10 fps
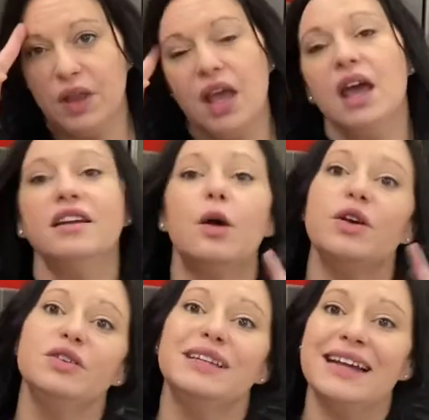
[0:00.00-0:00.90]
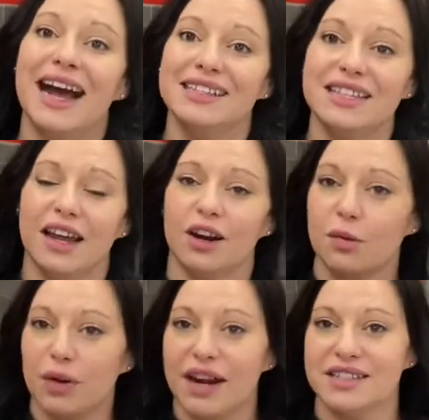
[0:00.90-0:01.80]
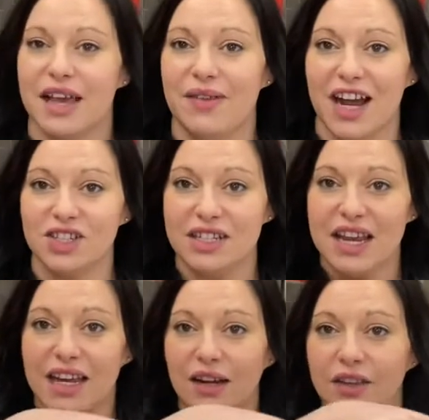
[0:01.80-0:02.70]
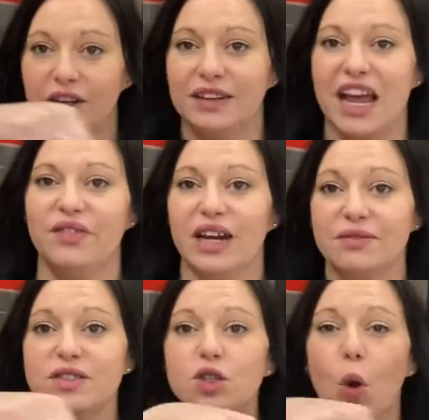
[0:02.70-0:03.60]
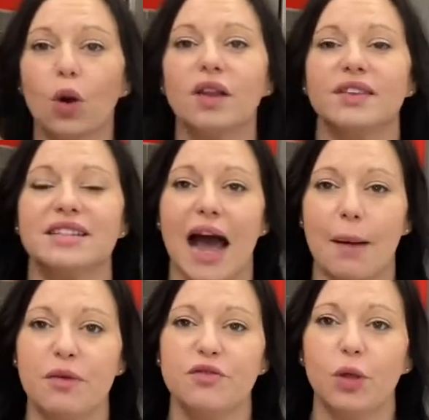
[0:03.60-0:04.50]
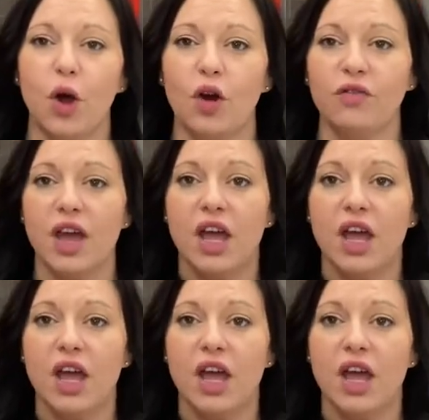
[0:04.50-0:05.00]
Now what you did not see on our bread is I've actually taken a little knife and I've scored the top of the loaf,